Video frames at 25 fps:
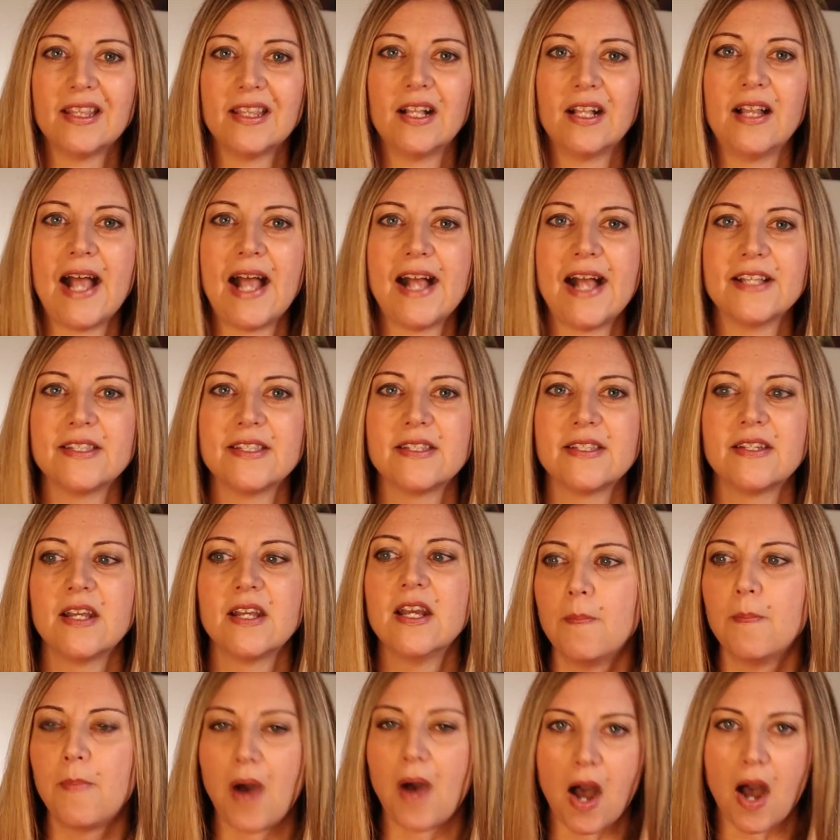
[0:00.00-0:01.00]
the last
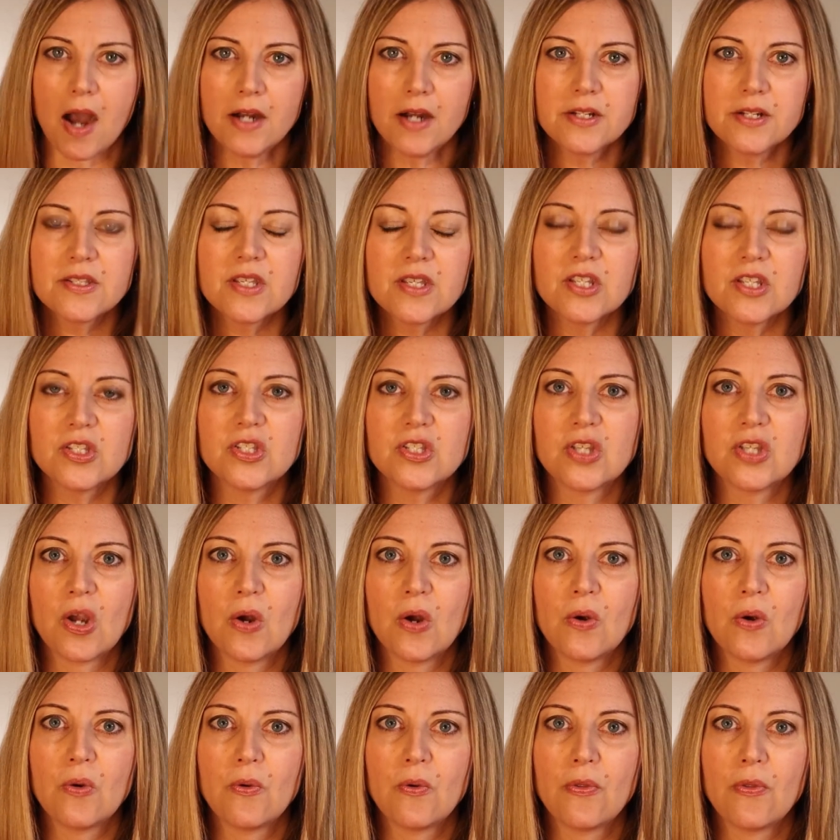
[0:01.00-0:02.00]
box,
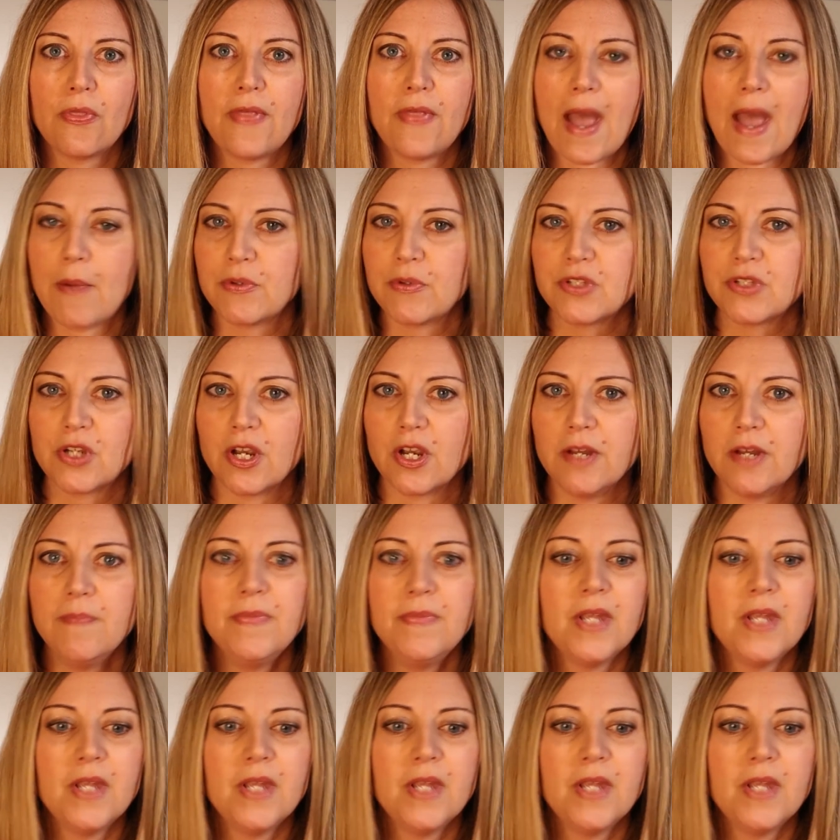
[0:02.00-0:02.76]
so that was good.